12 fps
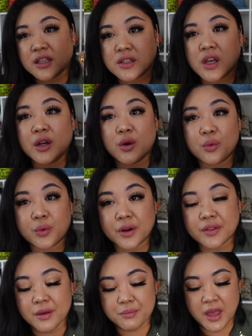so I don't
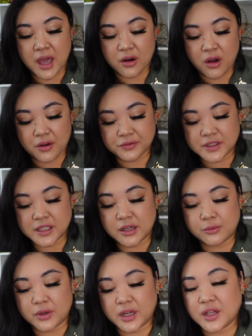wear them that often,
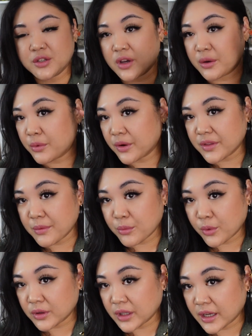and when I do, I wear them
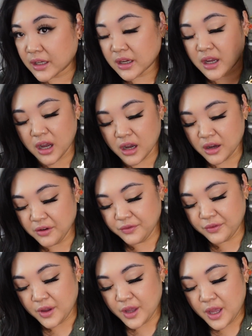more like a
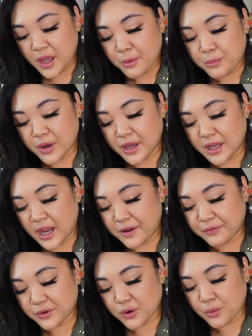cuff. But
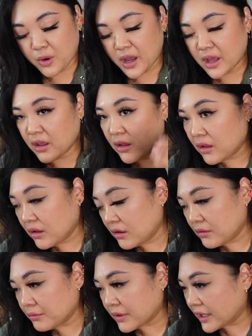after a
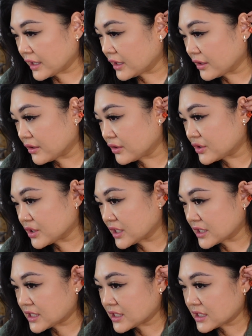while, my ear
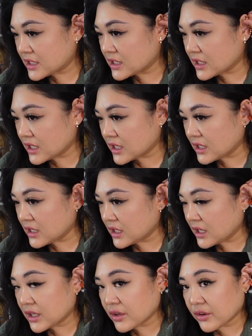just,
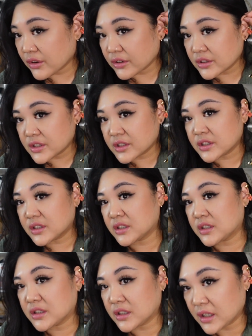it
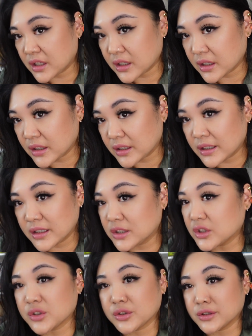hurts. It
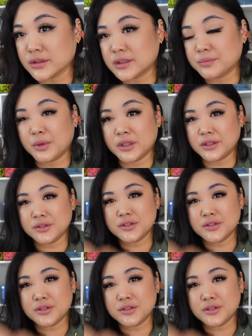just hurts. But they're